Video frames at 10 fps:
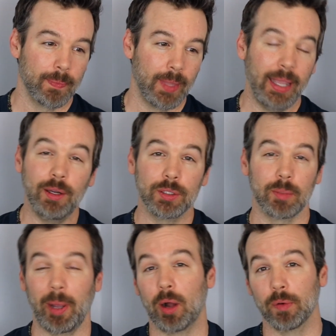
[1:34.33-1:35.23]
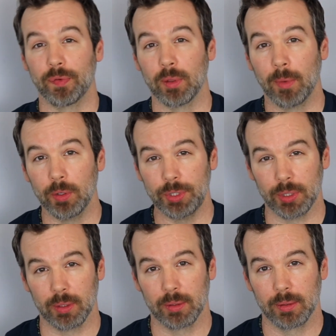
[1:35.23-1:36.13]
Anger is a powerful emotion.
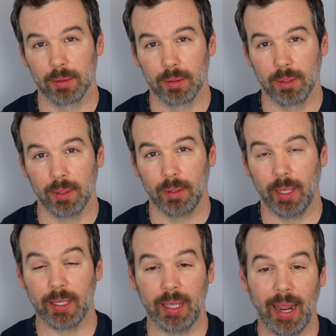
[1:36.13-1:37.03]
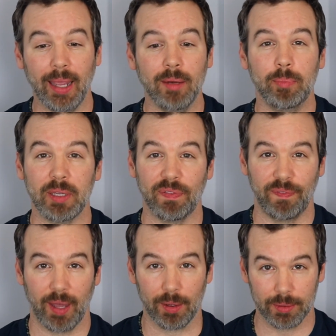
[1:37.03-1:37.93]
It can be
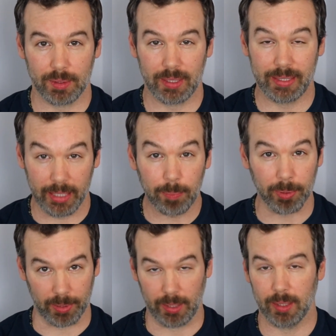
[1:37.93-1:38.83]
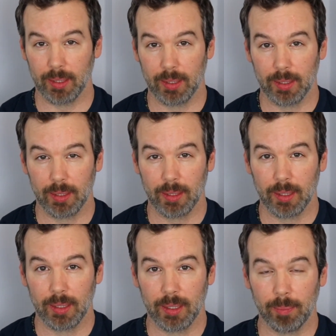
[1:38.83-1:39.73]
felt deeply,
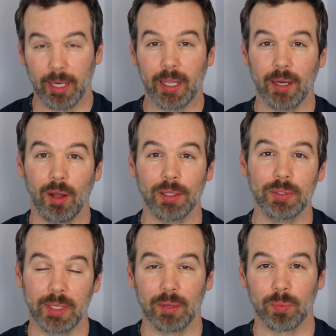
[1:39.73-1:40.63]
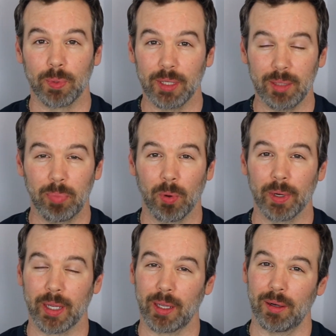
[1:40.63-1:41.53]
but it can also get really
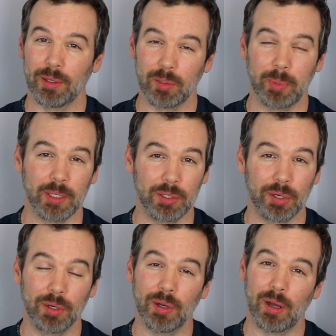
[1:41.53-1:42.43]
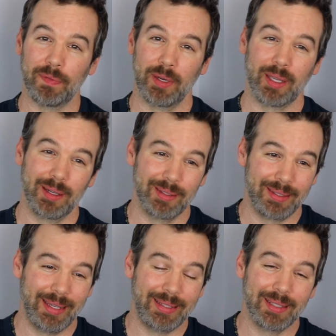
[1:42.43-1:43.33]
boring. It can also be a turnoff, and it can
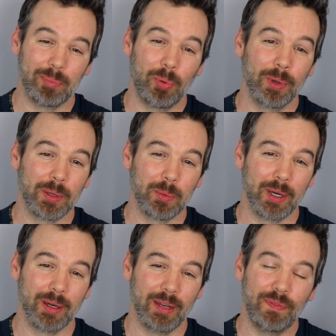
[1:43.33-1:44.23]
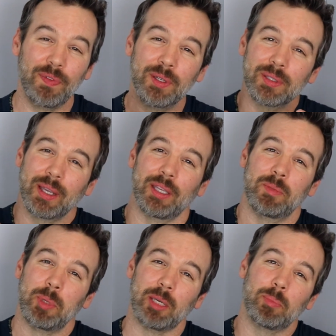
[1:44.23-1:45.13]
get to the point where it feels like it's
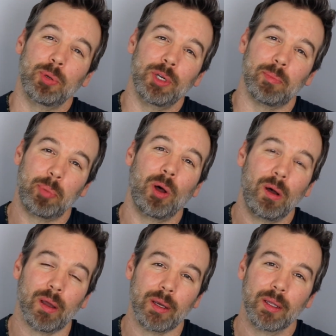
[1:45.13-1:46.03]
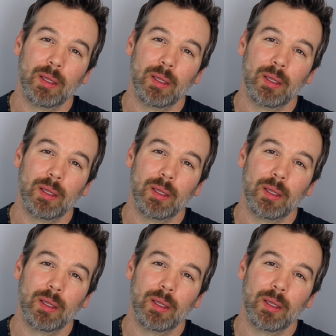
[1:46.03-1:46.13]
being put upon